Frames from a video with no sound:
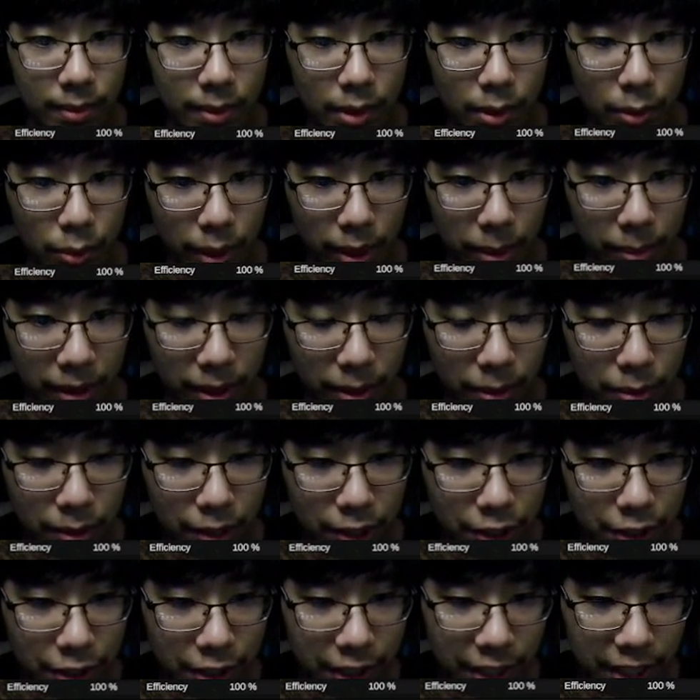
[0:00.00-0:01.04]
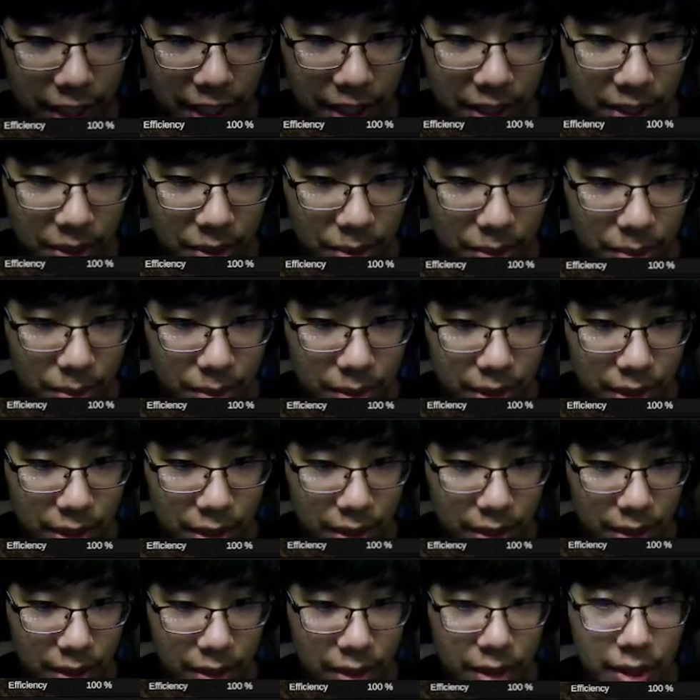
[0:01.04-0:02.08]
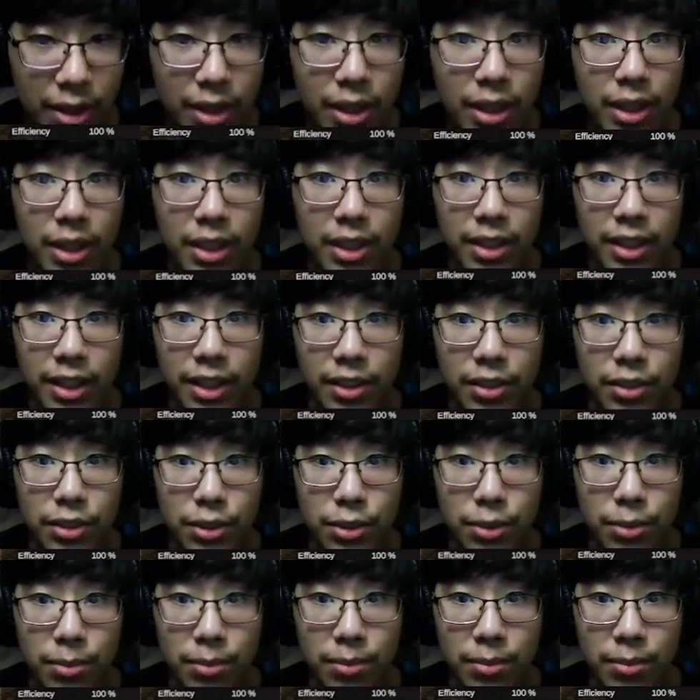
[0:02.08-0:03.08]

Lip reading: Wait a minute, what should I use? This.